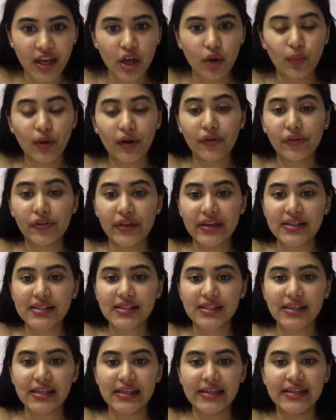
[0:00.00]
Well, this
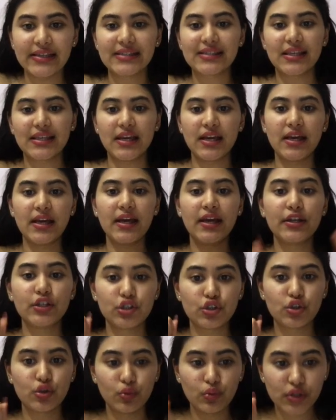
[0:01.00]
is
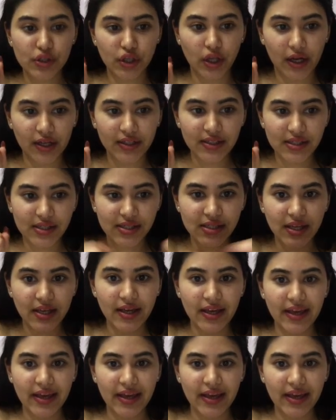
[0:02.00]
2 slots,